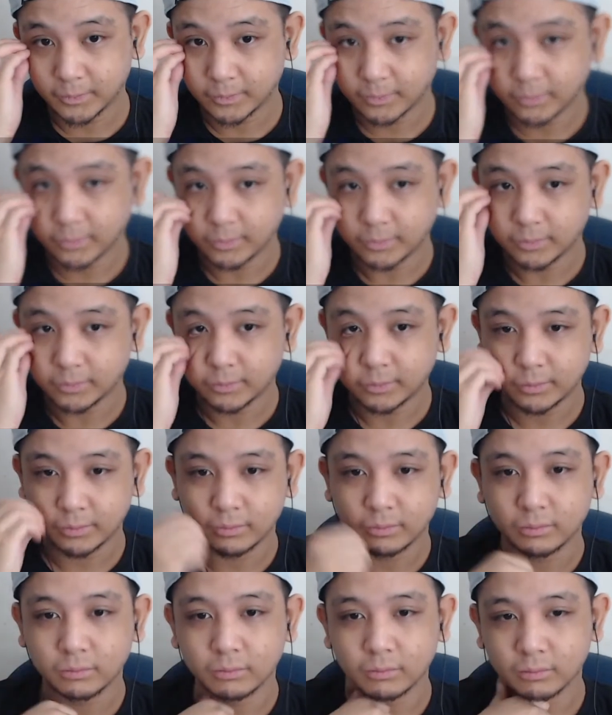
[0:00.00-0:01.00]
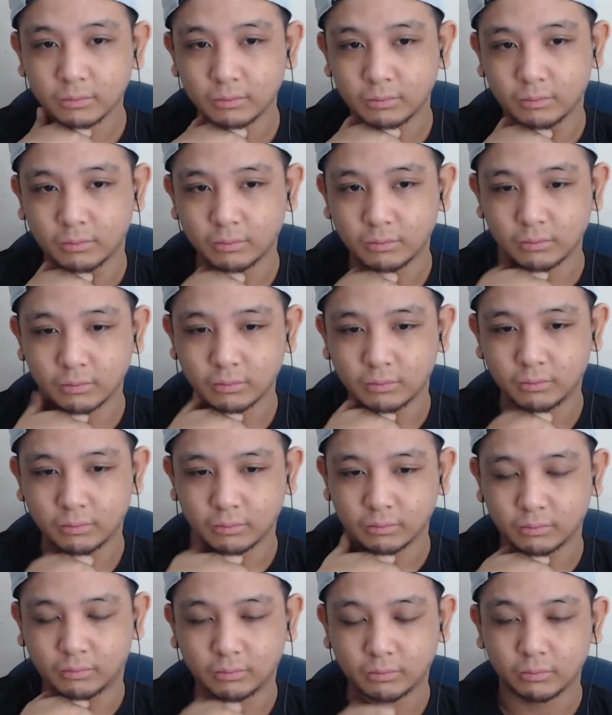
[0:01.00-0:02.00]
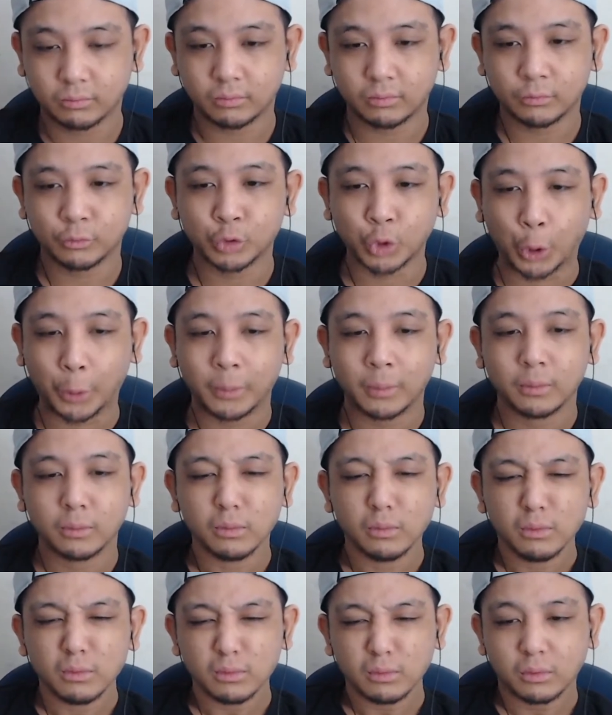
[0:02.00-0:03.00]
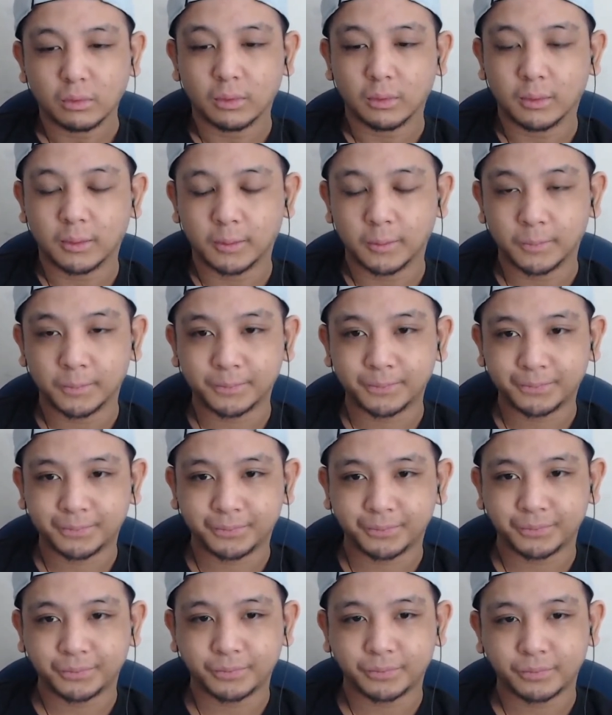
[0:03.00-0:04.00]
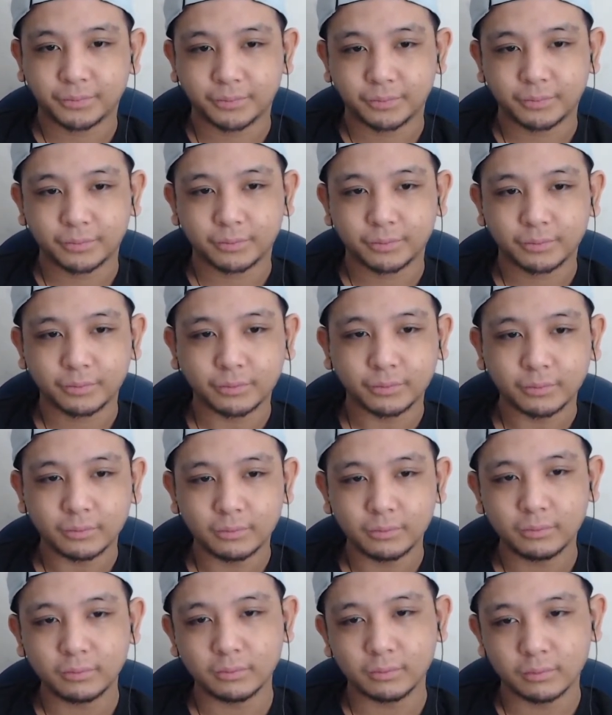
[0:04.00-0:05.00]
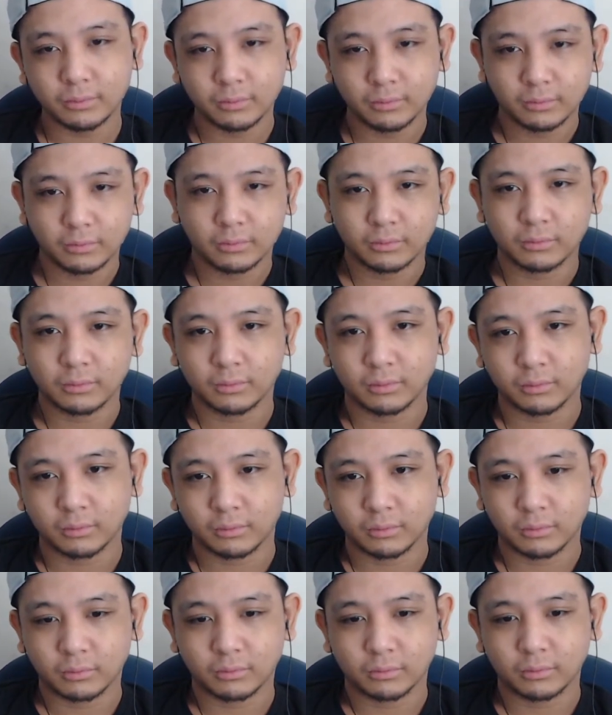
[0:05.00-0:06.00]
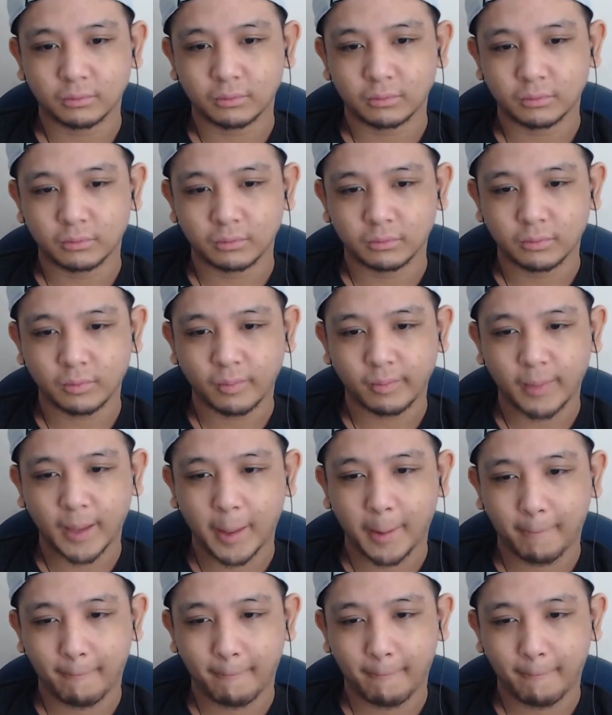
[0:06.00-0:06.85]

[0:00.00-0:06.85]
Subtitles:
(no one is talking)